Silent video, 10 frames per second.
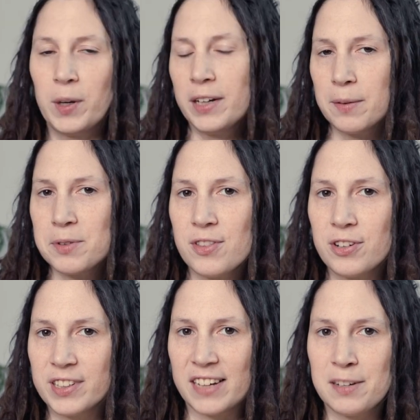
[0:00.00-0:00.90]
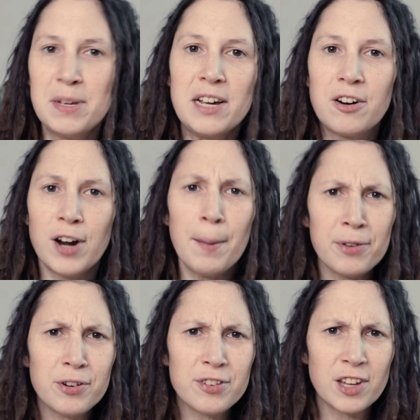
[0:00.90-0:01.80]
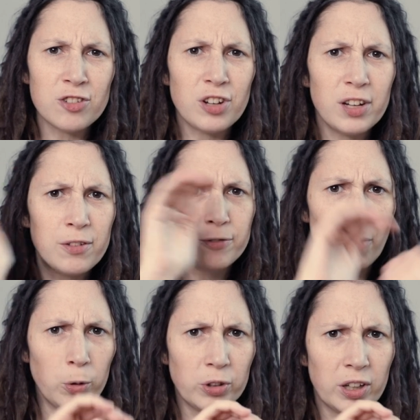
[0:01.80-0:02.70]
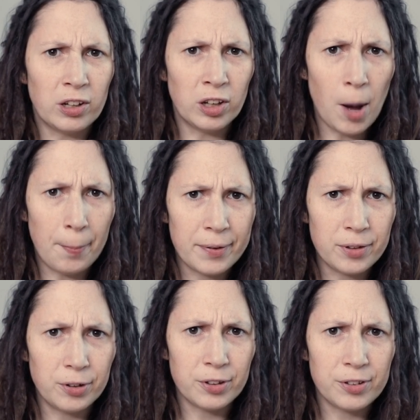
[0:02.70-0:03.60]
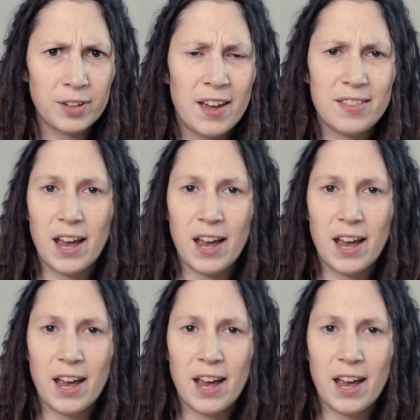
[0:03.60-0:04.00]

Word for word: When it comes to their anatomy, crabs are essentially folded lobsters.